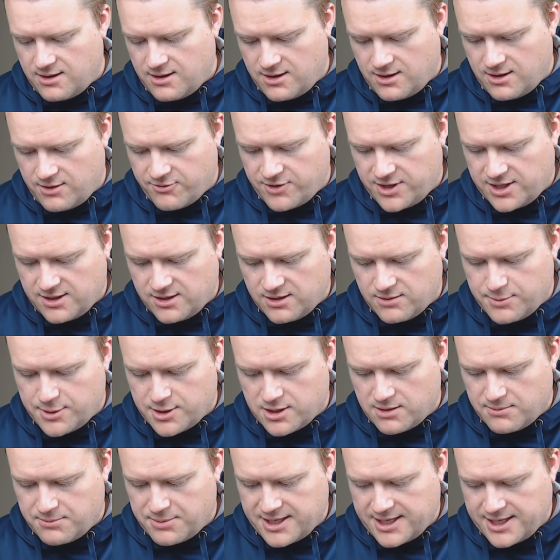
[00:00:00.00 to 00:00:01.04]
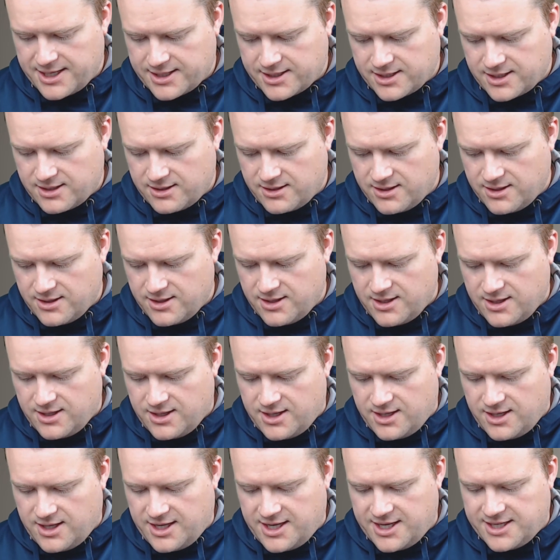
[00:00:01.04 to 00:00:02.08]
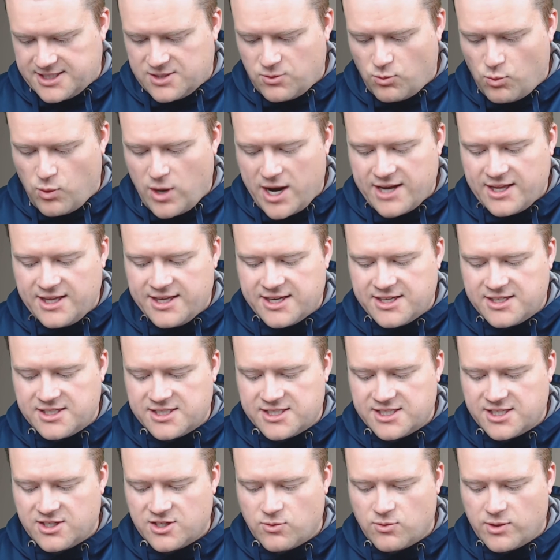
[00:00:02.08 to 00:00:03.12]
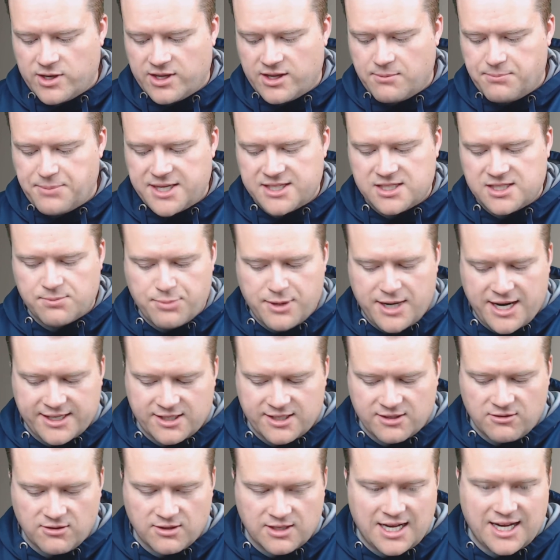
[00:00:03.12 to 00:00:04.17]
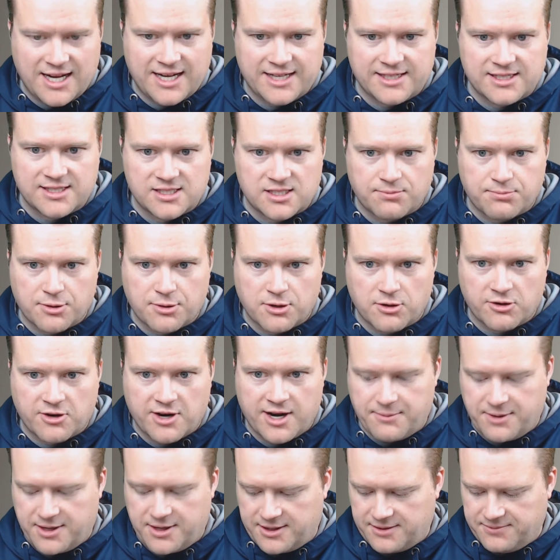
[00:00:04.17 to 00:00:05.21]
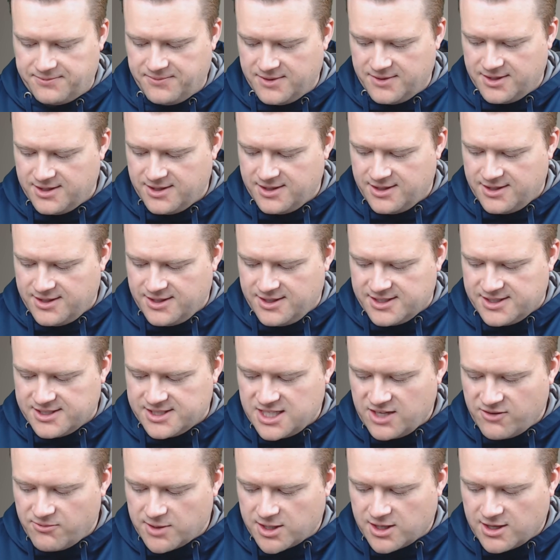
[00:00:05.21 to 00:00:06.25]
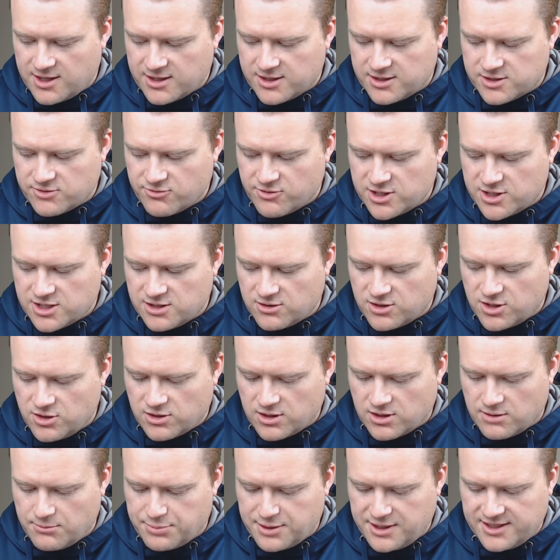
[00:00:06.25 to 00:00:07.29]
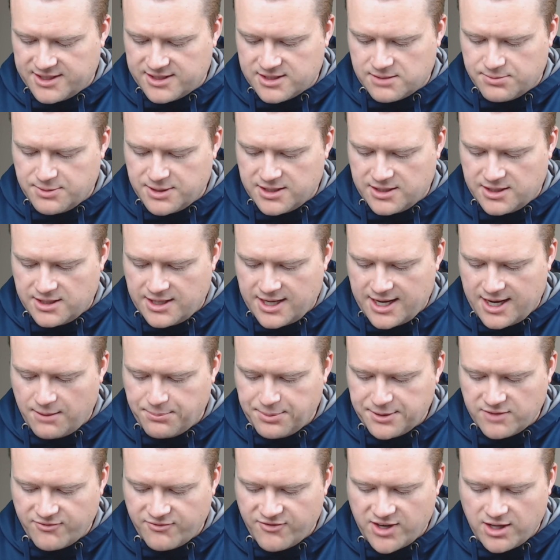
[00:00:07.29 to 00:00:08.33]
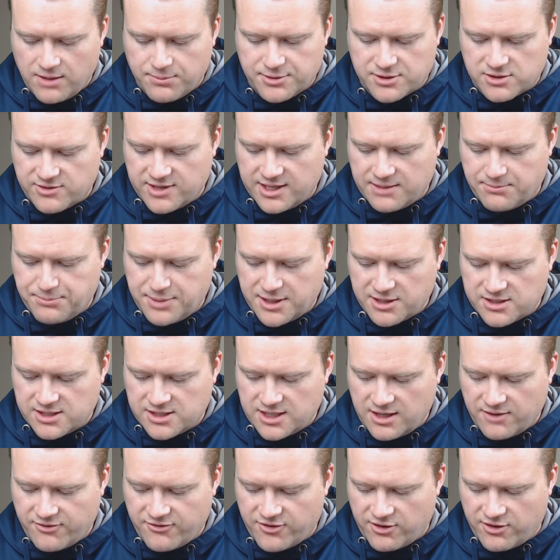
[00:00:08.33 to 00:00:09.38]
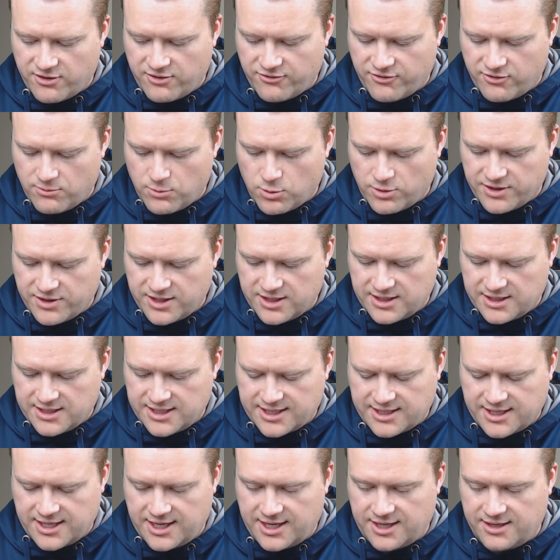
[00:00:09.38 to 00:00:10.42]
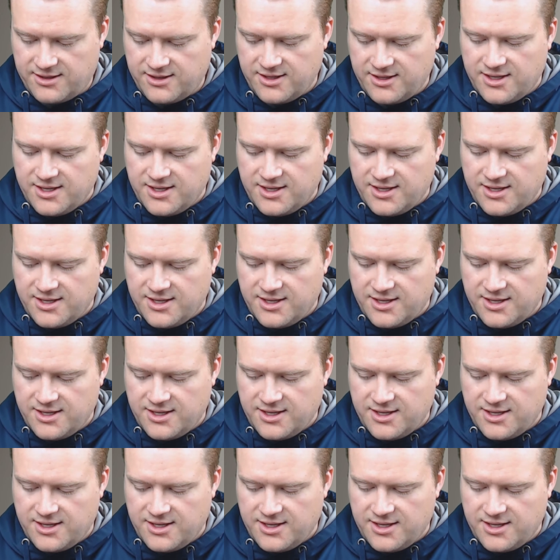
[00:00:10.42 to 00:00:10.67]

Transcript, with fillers: I'll read a little bit of the back. It's widely considered one of the best practical guides to programming. Steve McConnell's original Code Complete has been helping developers write better software for more than a decade.